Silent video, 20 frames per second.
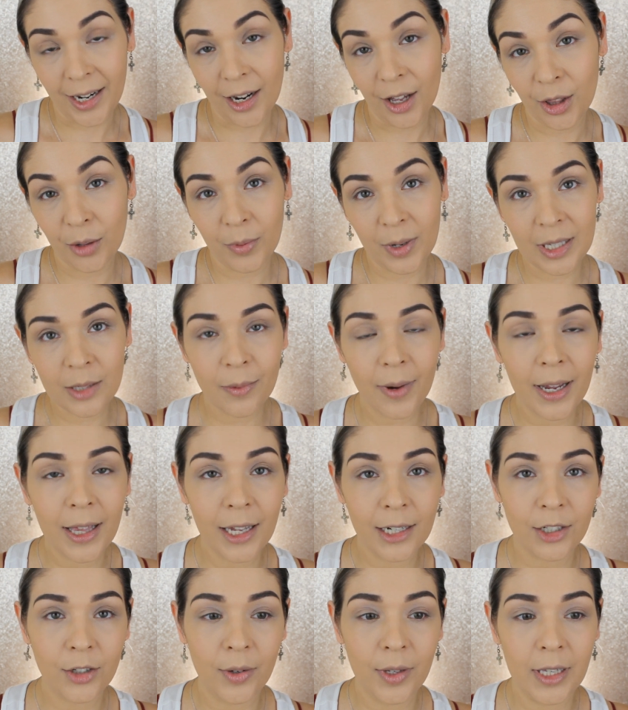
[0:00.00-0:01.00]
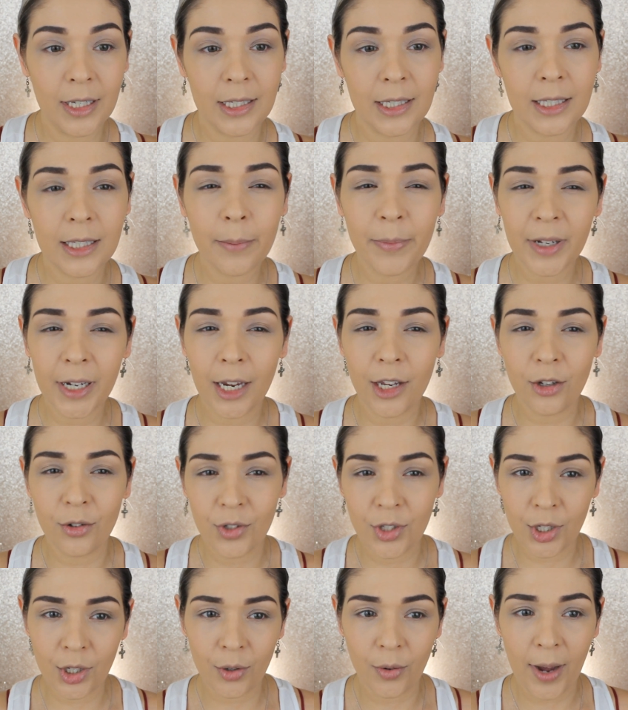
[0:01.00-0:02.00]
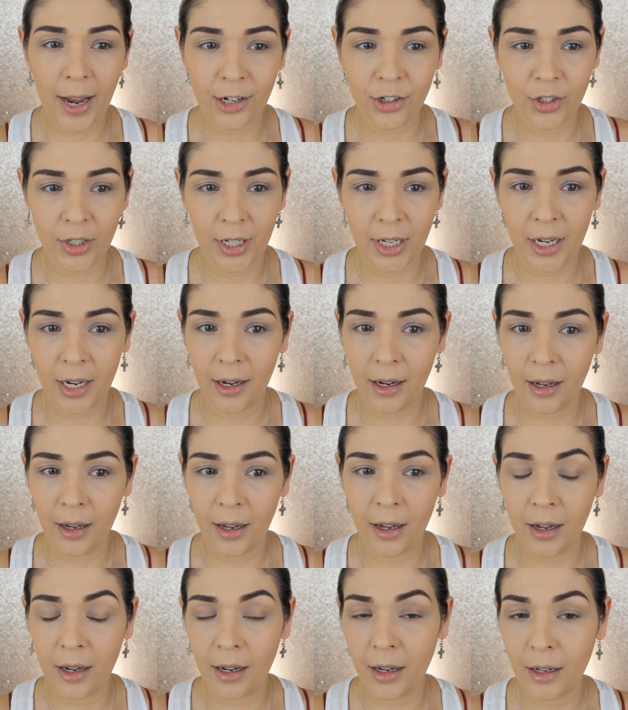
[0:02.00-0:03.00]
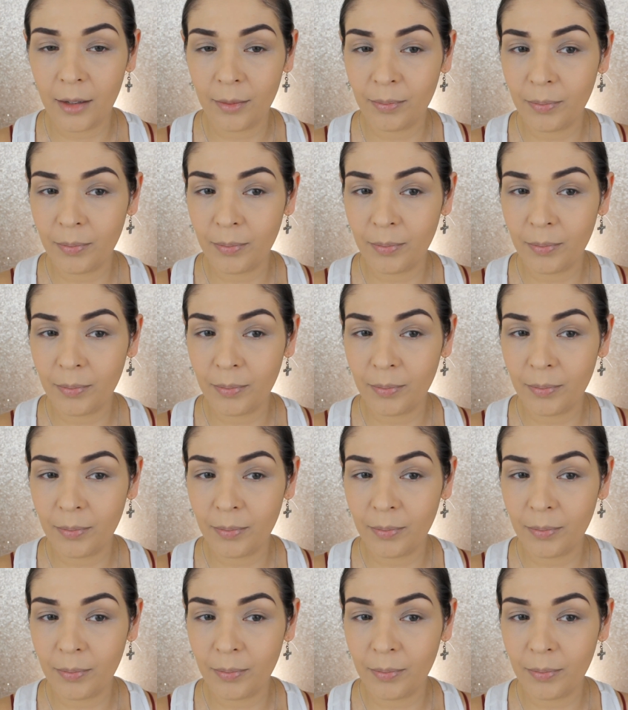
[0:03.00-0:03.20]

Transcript: Now the reason why I like doing this is something I used to do actually uh,